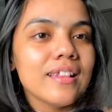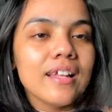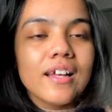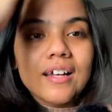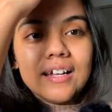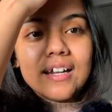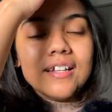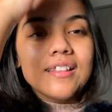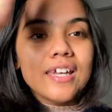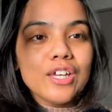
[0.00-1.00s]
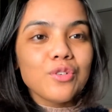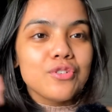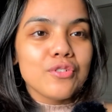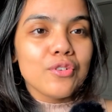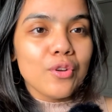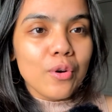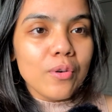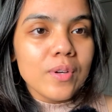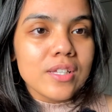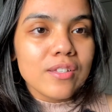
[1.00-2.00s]
Another thing you should
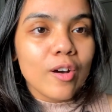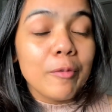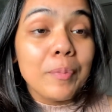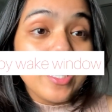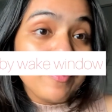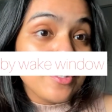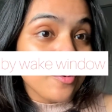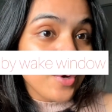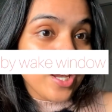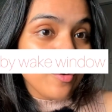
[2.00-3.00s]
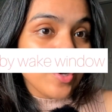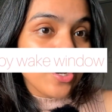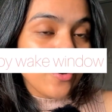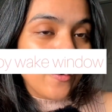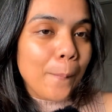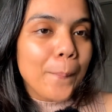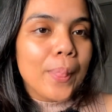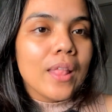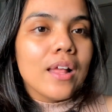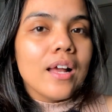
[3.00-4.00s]
know is on baby's wake window.
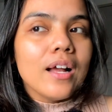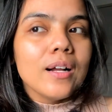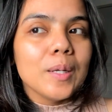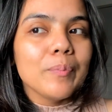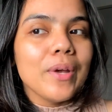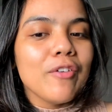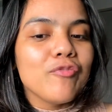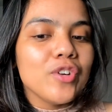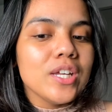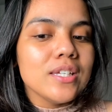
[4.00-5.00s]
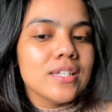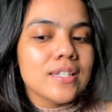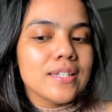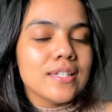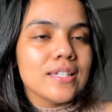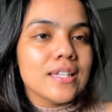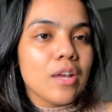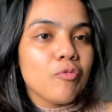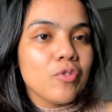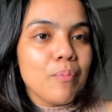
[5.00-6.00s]
Every
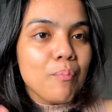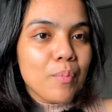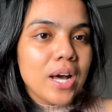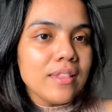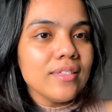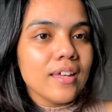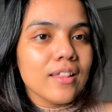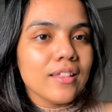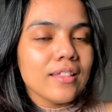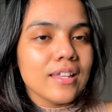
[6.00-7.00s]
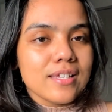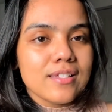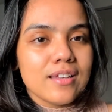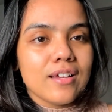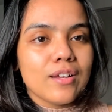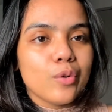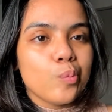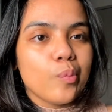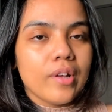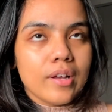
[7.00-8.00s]
month
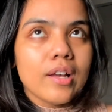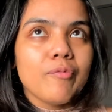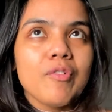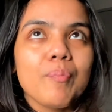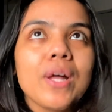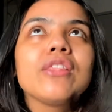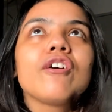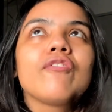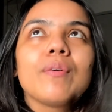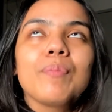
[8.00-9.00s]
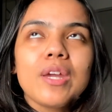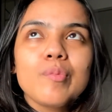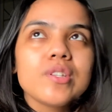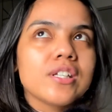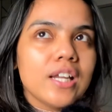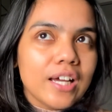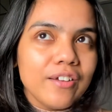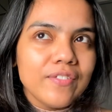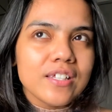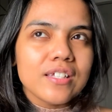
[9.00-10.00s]
every month of a baby's
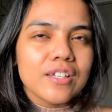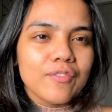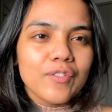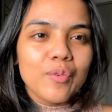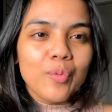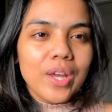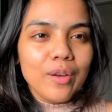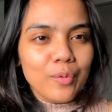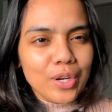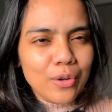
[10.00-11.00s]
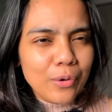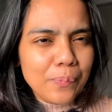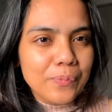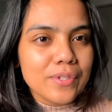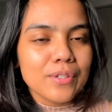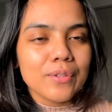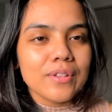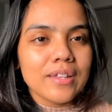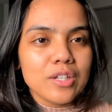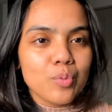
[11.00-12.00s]
life, there's a different wake window. So
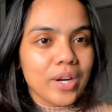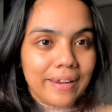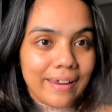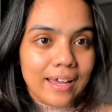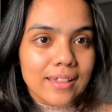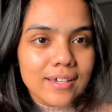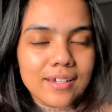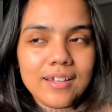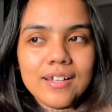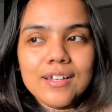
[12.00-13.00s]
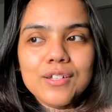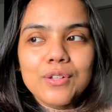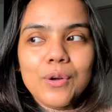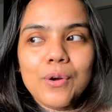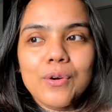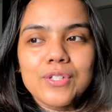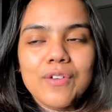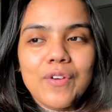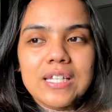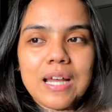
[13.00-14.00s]
that's what I gathered. So say
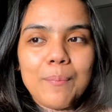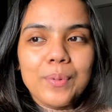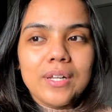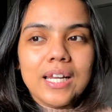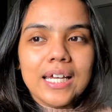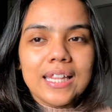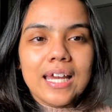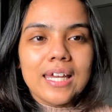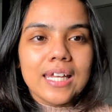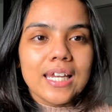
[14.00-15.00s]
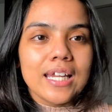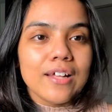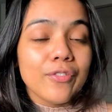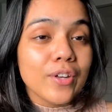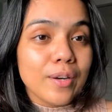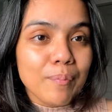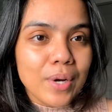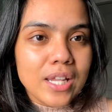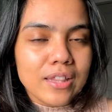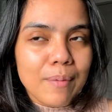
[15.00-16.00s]
for example, like that in the 3rd
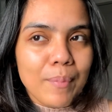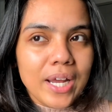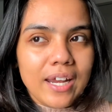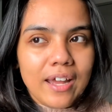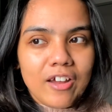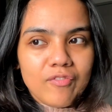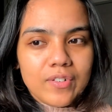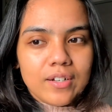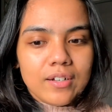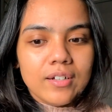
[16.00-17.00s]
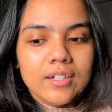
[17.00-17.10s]
month, they might have a